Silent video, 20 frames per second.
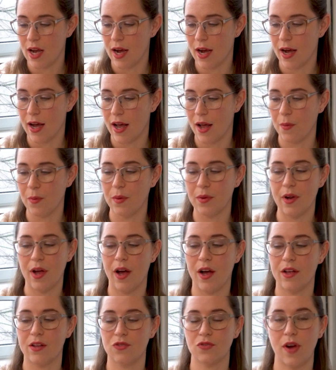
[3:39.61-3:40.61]
I will
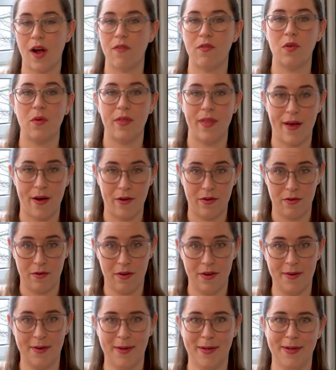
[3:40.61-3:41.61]
not travel without
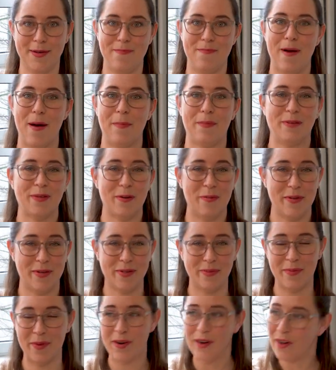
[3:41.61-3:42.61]

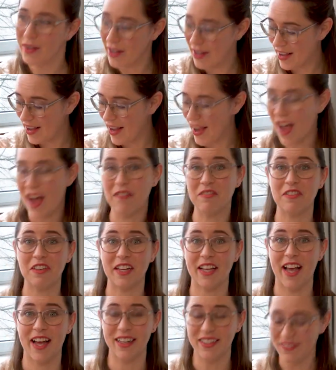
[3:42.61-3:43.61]
Pepto-Bismol ever
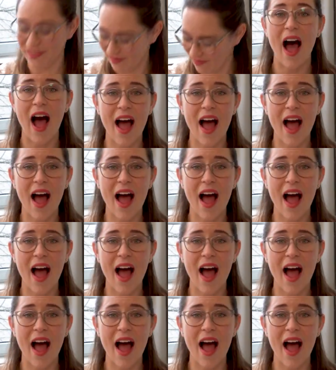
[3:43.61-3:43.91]
again.